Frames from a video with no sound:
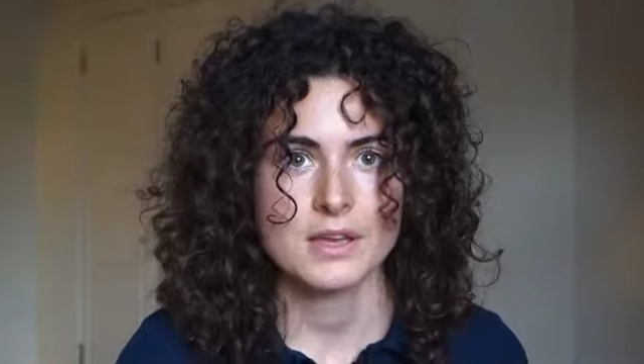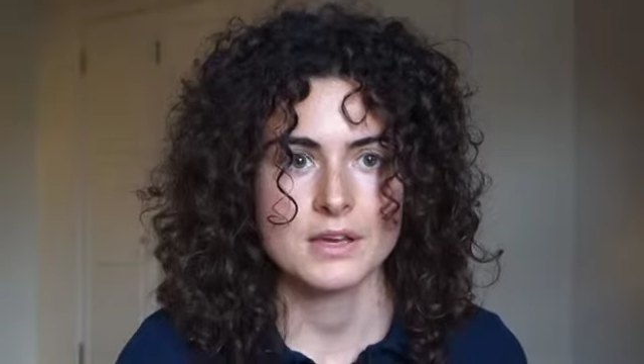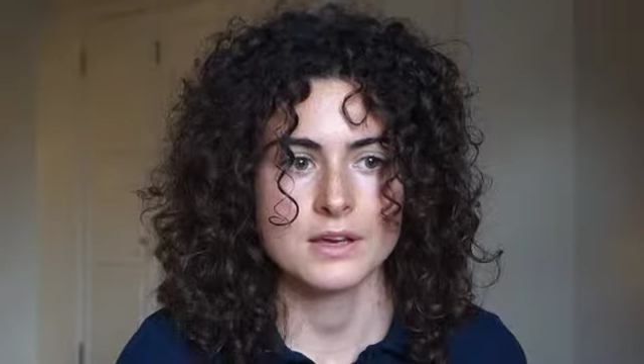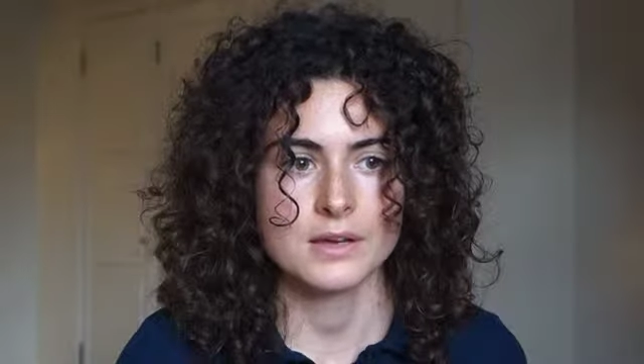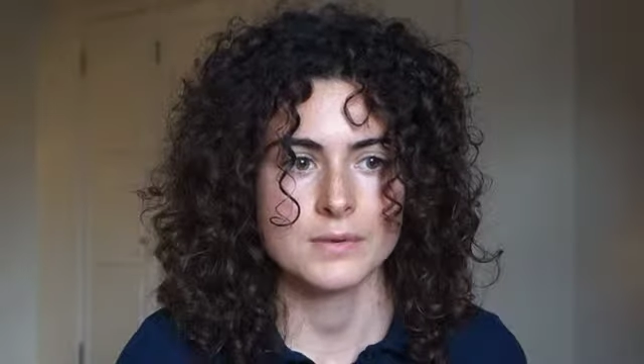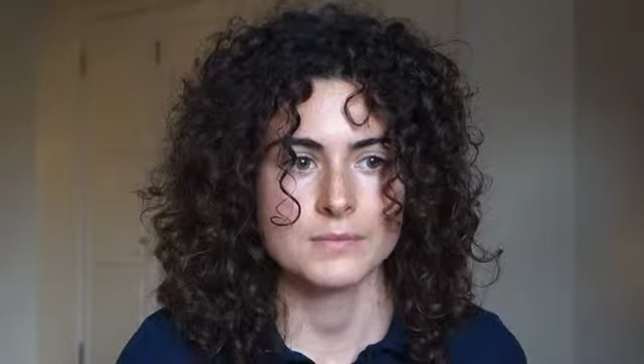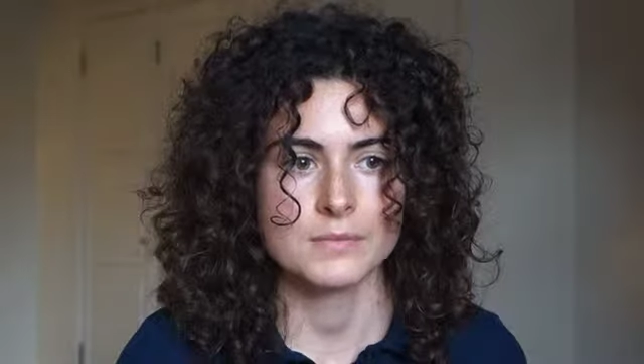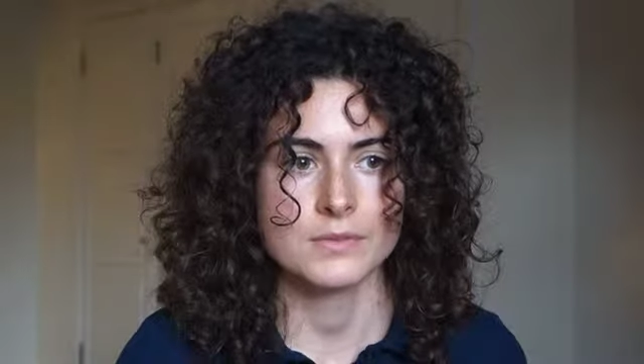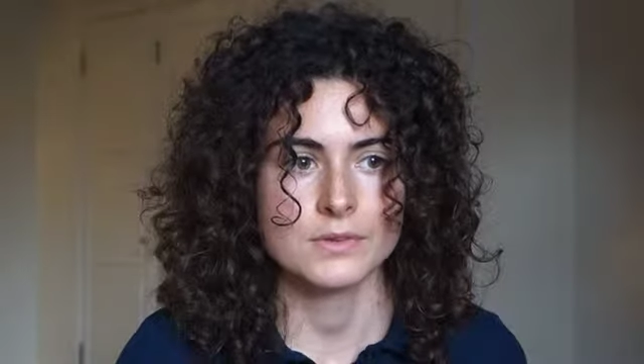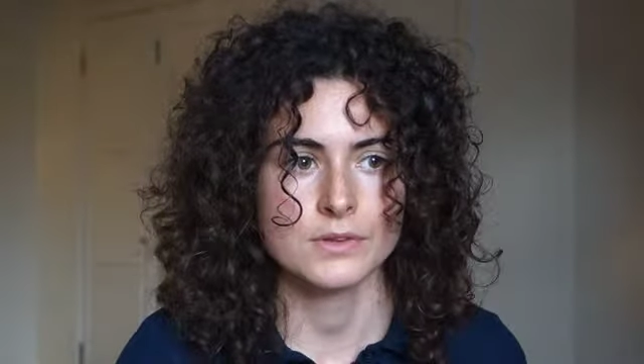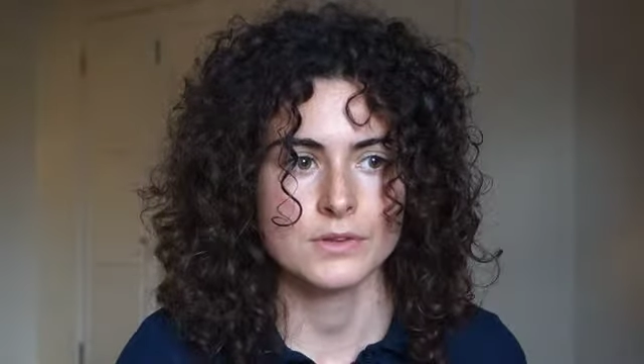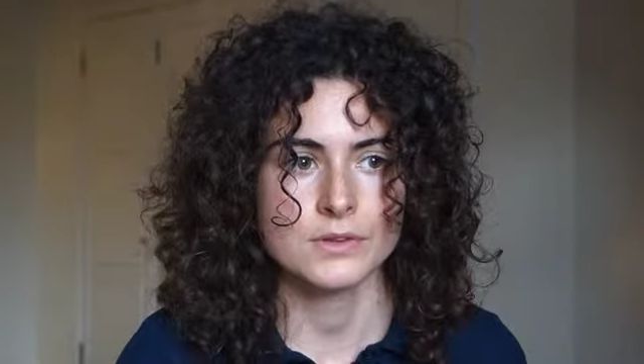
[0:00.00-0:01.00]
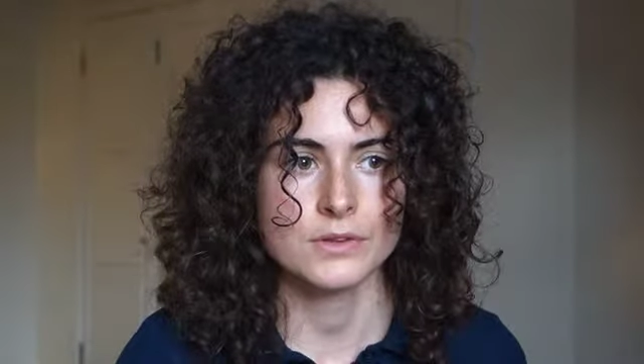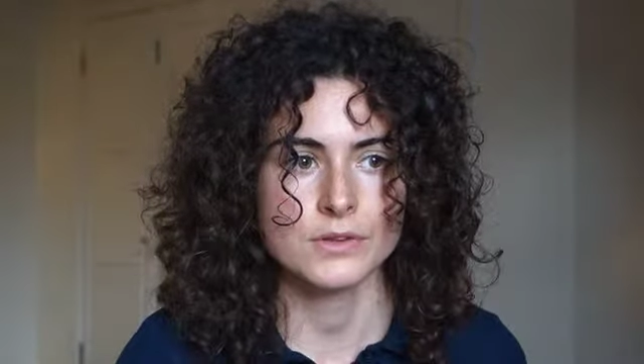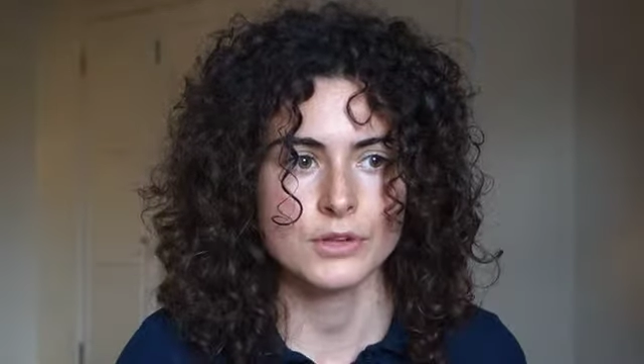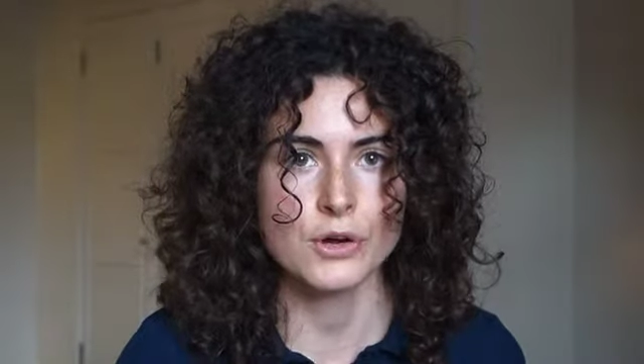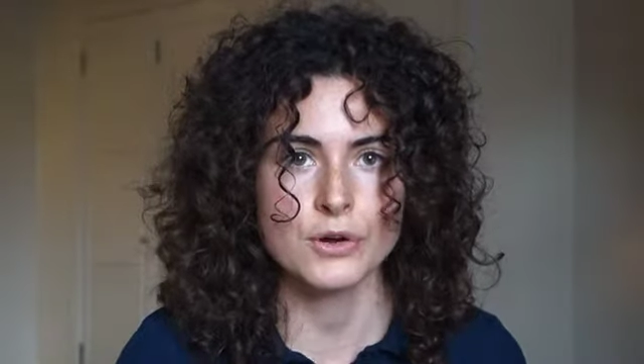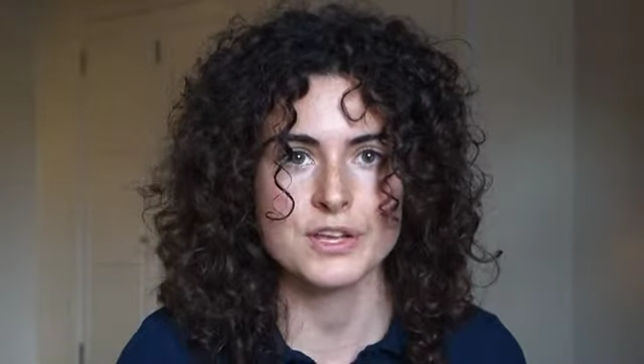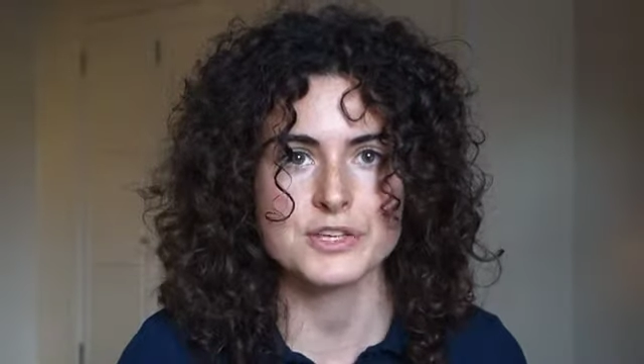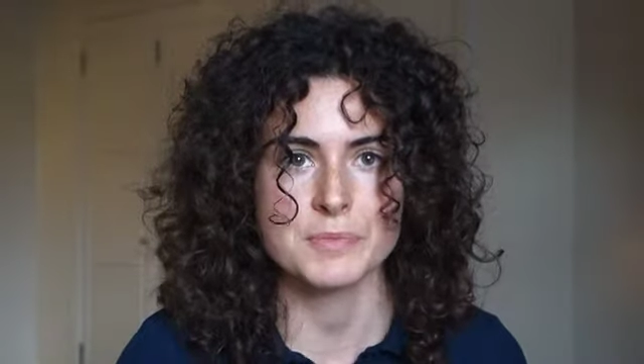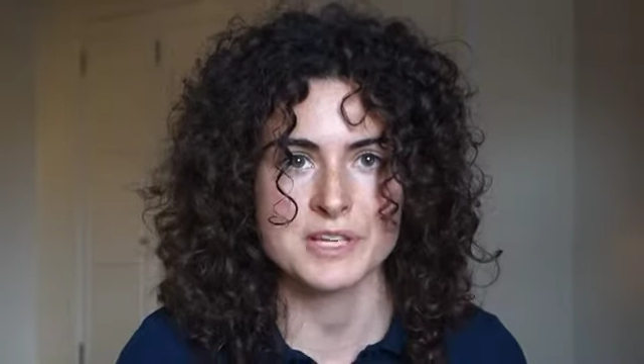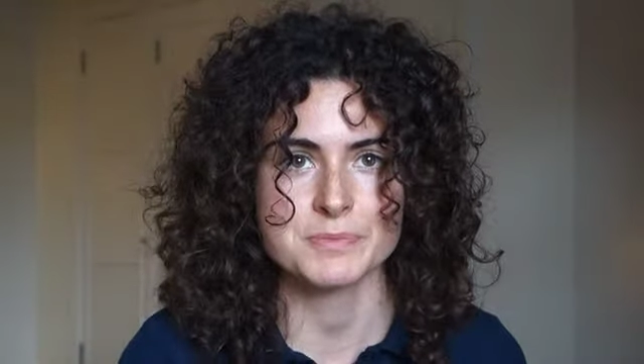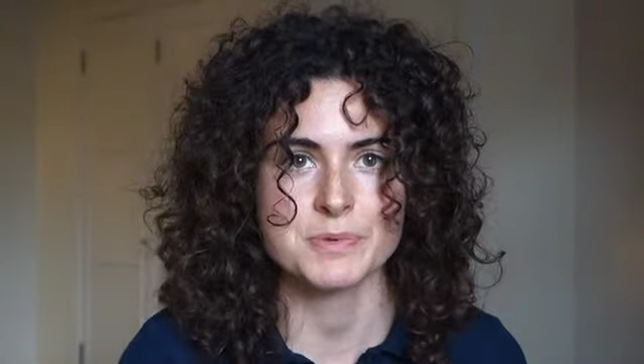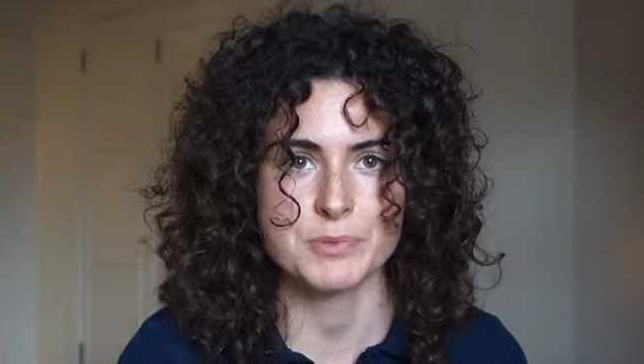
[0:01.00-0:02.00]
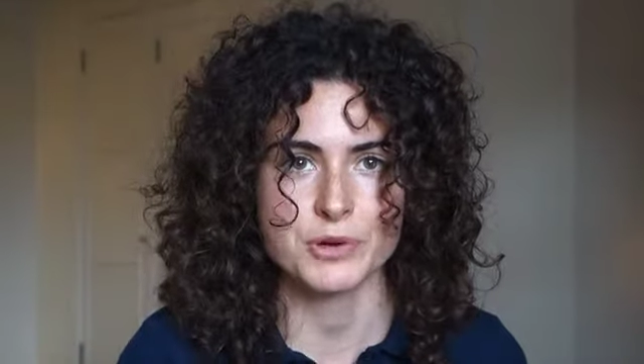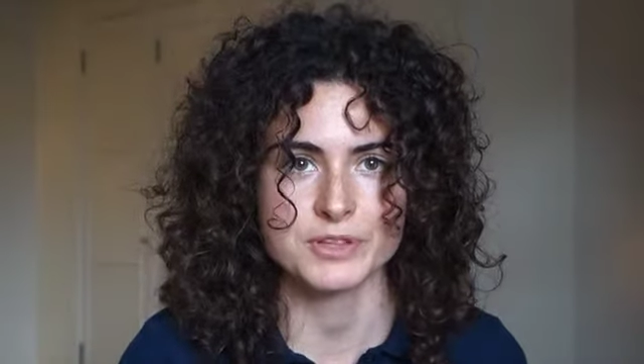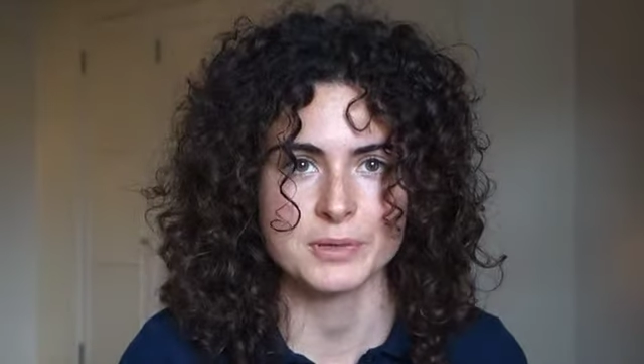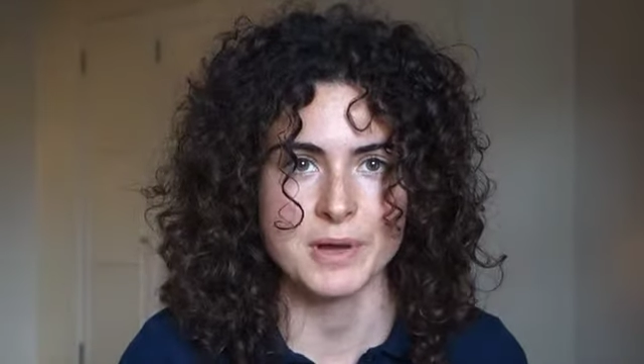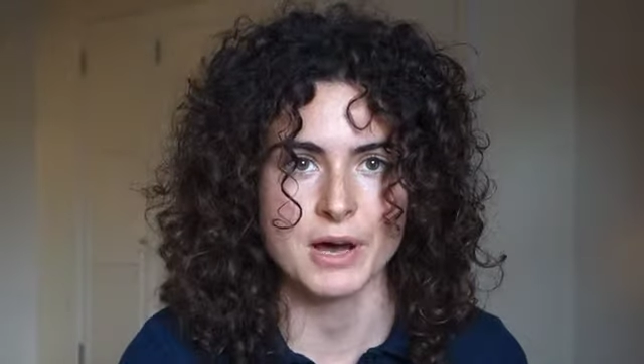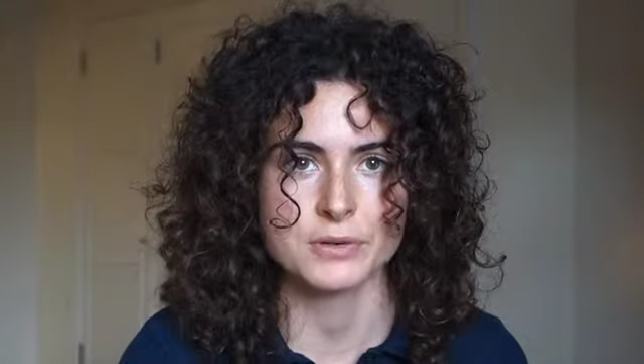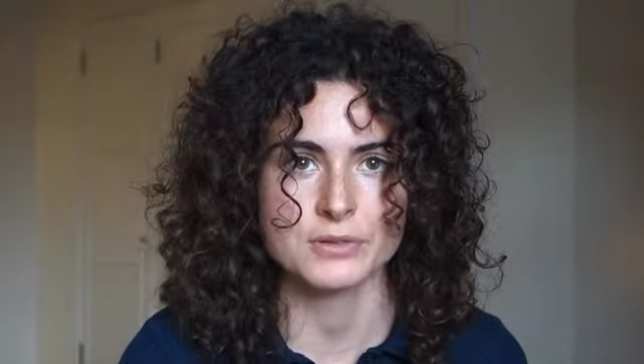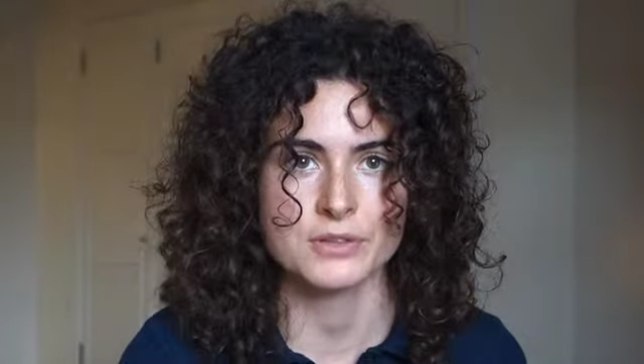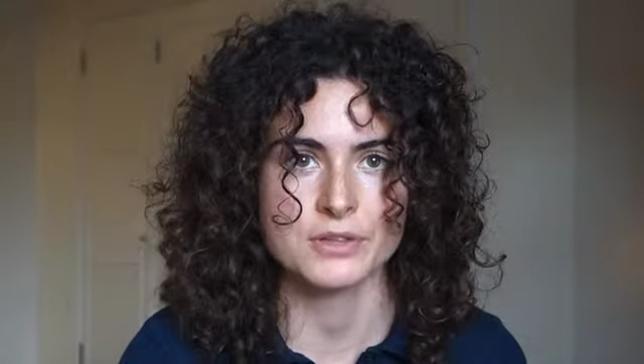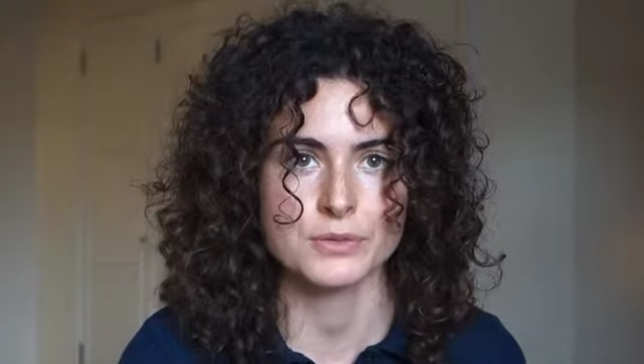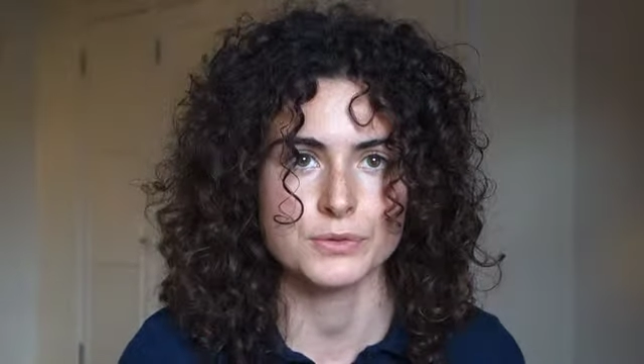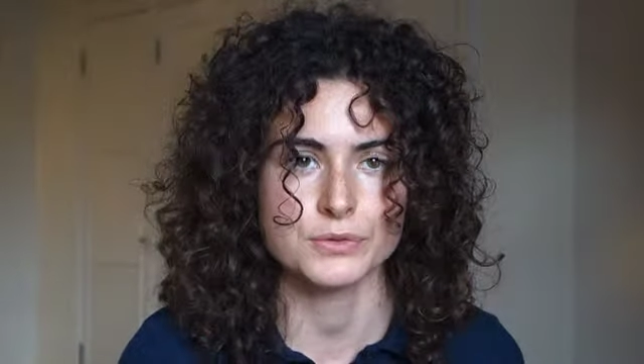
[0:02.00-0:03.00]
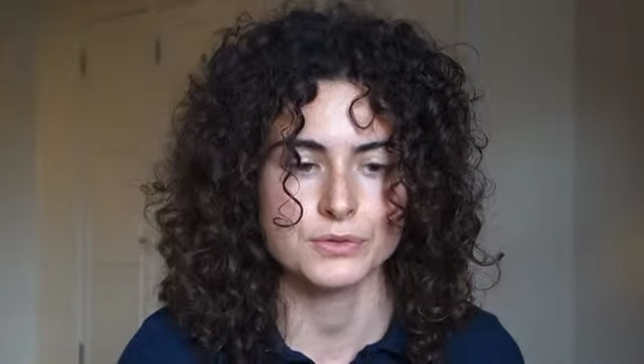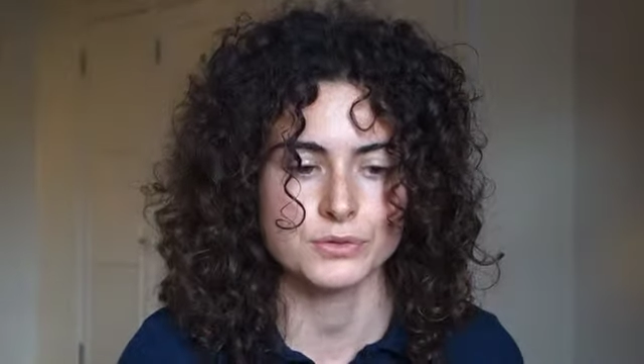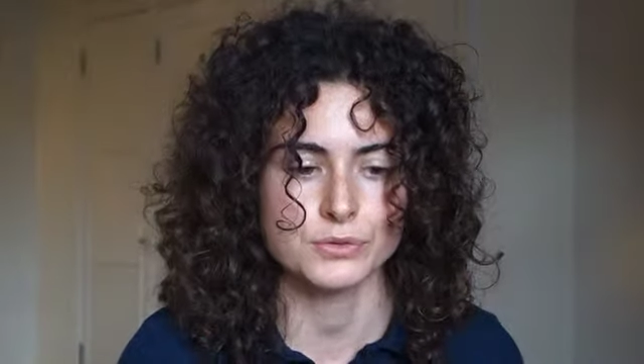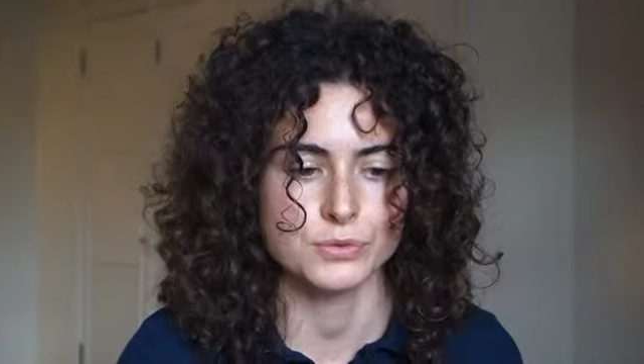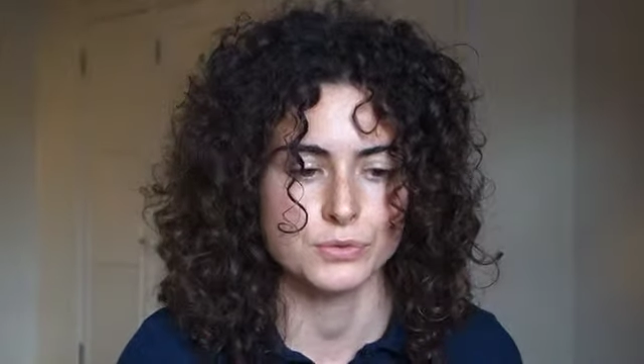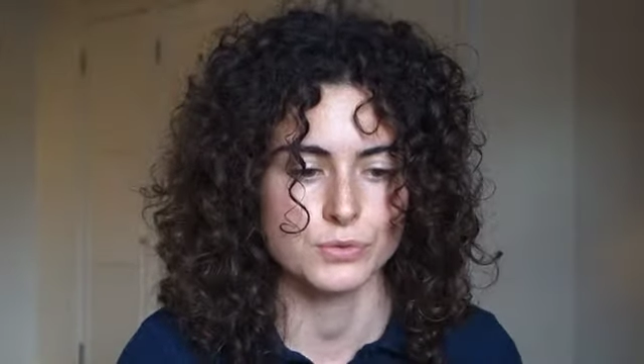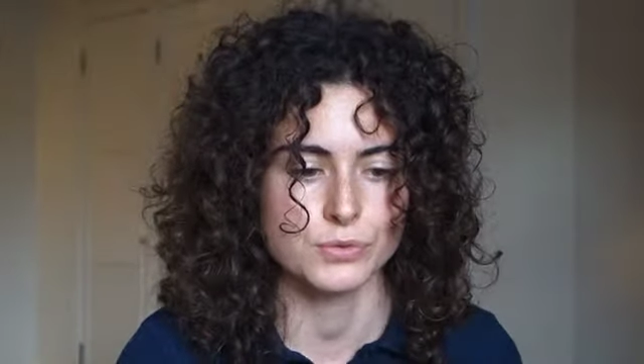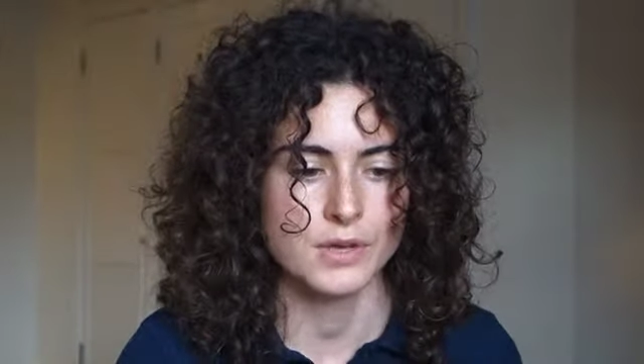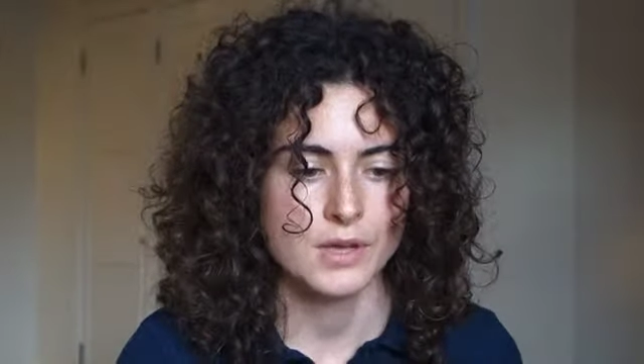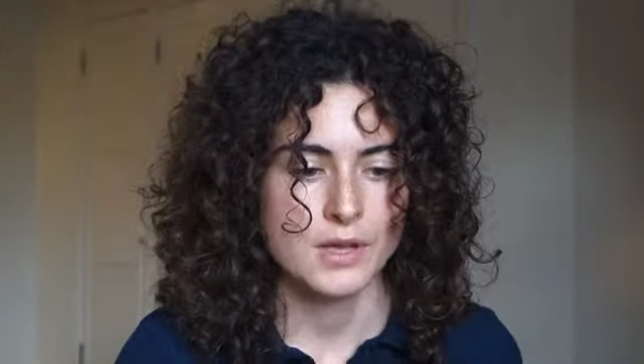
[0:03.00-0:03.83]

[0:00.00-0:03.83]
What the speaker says: knowledge must be brought about in order to